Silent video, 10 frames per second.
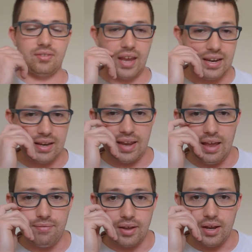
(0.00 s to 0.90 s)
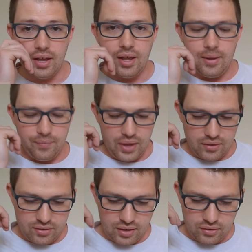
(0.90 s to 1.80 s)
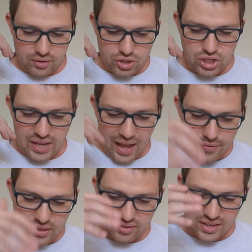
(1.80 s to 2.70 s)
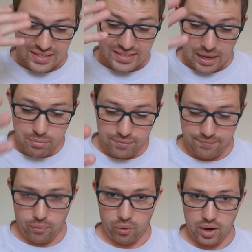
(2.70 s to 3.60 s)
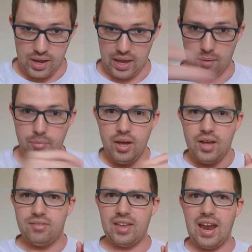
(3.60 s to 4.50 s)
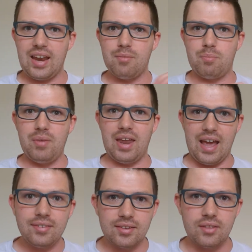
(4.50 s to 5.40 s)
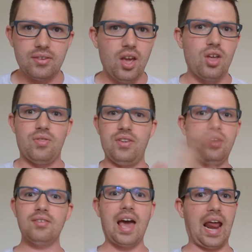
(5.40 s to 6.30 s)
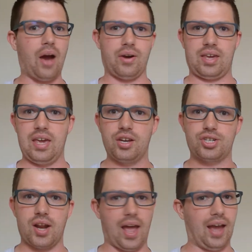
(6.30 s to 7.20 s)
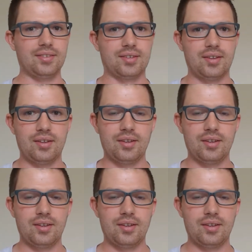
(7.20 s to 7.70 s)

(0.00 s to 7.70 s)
saying to David is that she's having this contempt for him, saying, in essence, this is not how a king should act.